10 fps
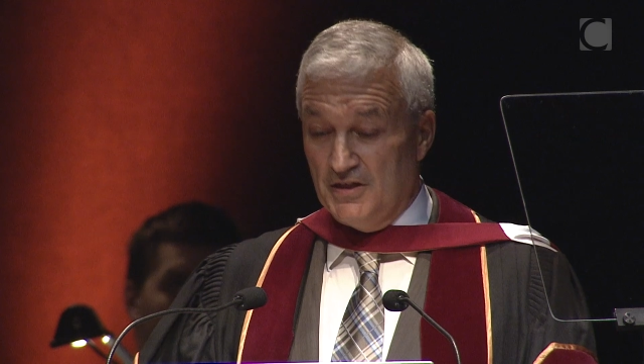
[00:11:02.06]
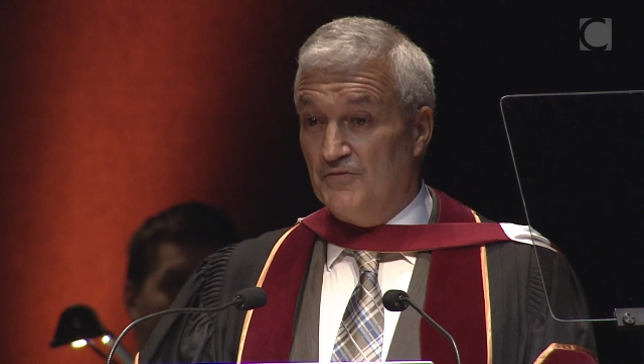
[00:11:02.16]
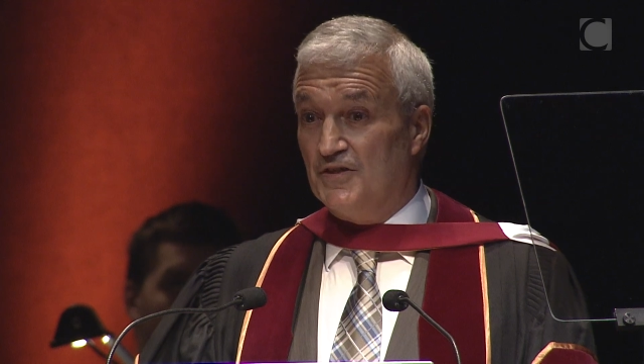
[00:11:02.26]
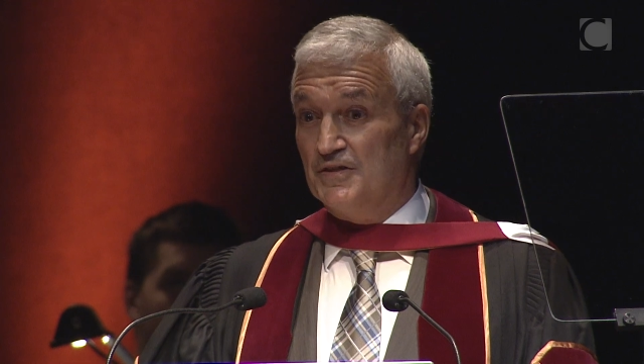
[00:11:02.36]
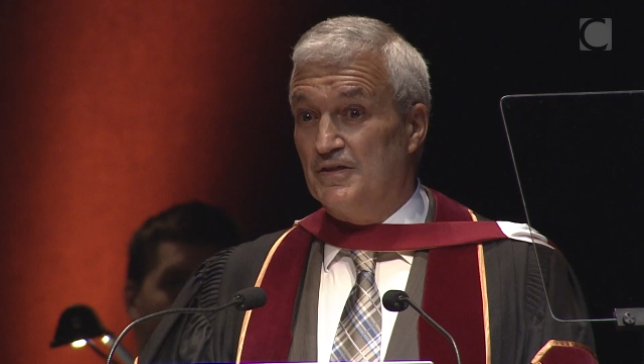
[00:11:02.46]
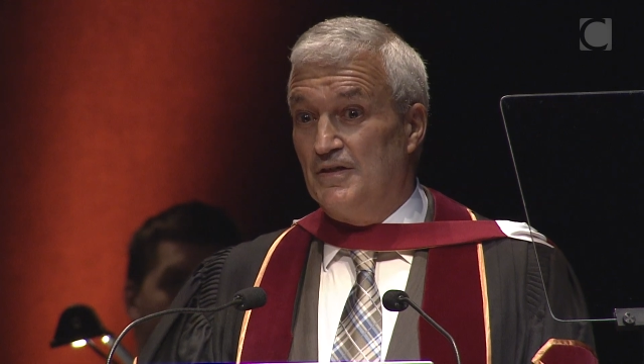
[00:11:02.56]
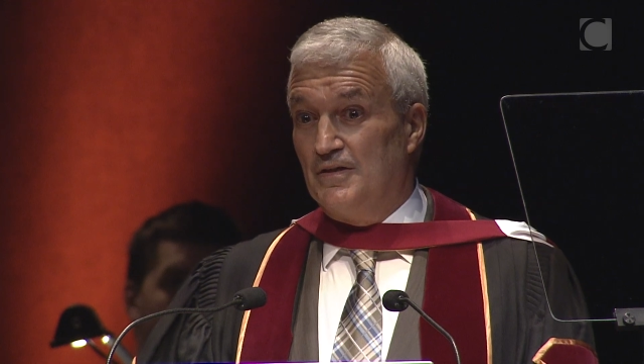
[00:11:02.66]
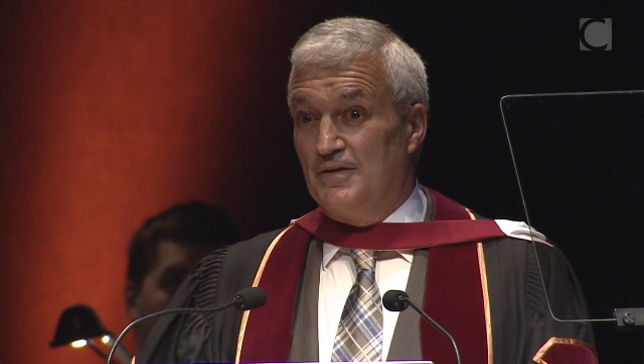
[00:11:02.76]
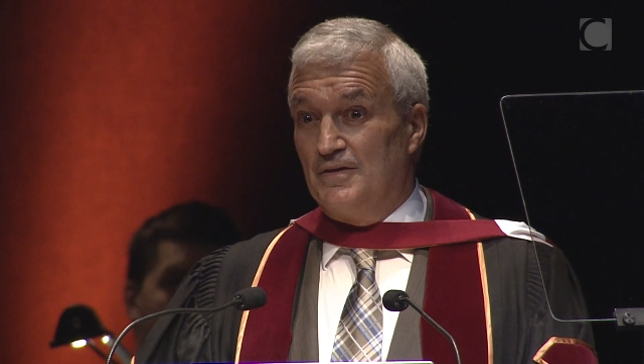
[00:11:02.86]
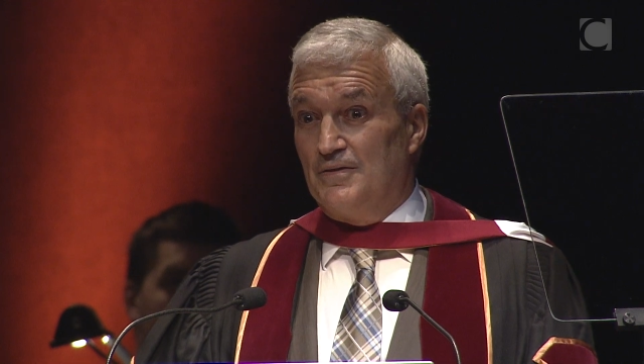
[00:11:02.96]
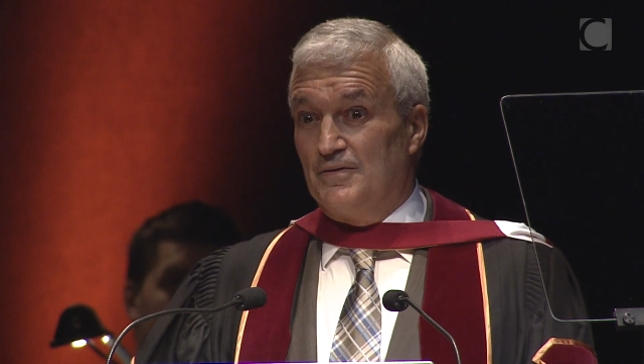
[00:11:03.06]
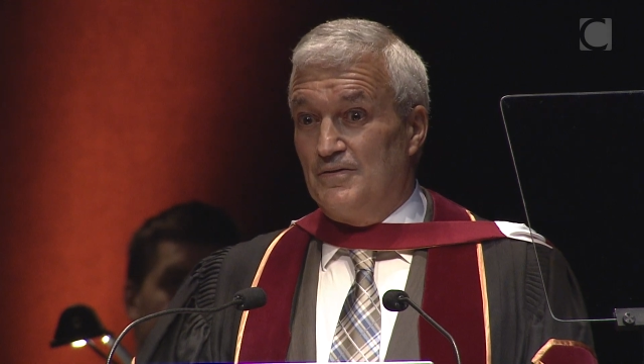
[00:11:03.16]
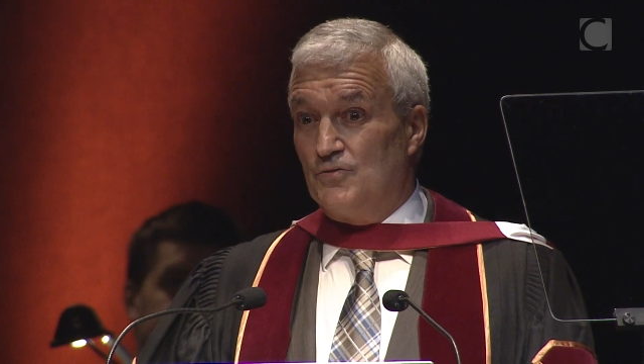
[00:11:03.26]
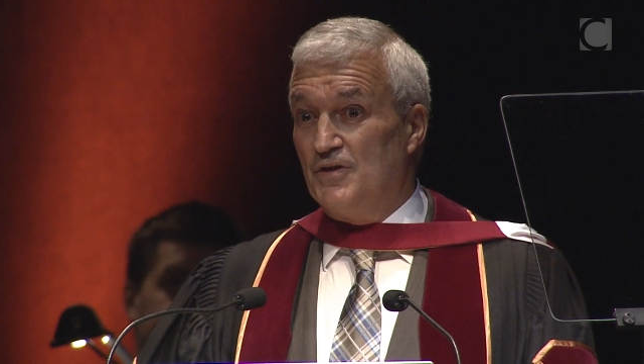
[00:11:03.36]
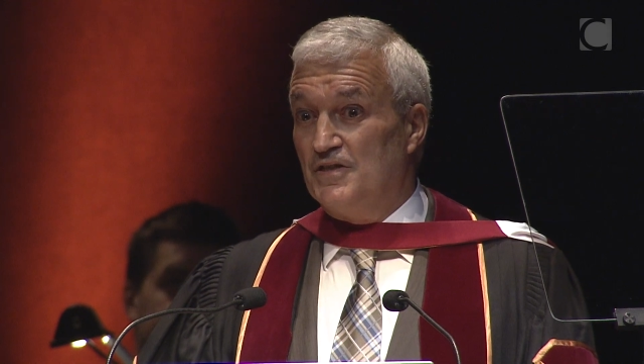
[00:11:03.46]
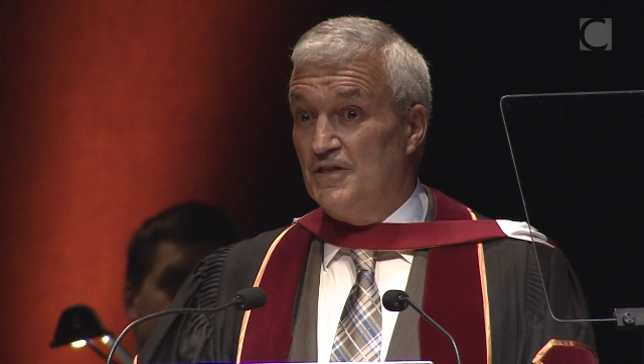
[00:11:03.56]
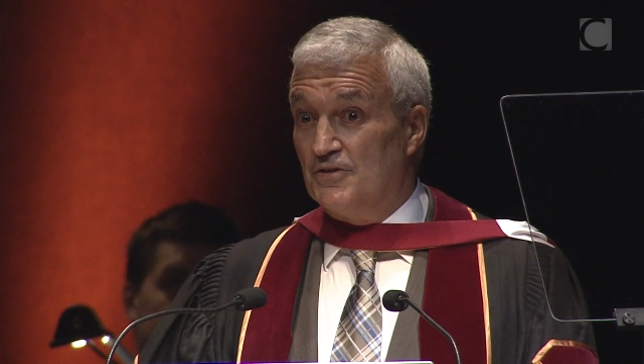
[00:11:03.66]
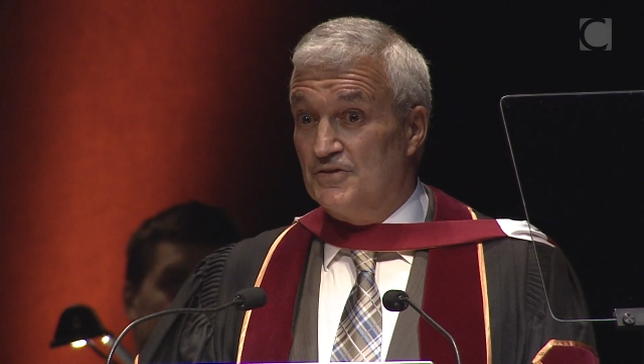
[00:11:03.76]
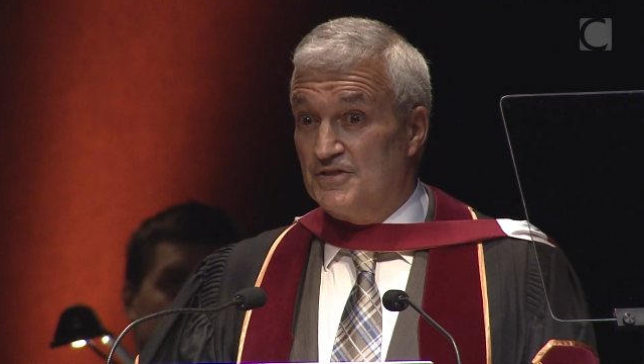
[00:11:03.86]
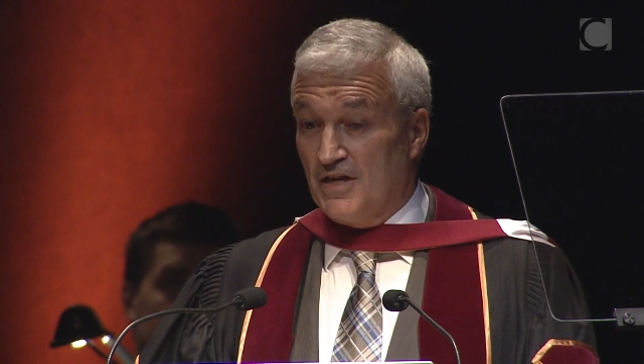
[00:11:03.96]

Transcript: living 20 years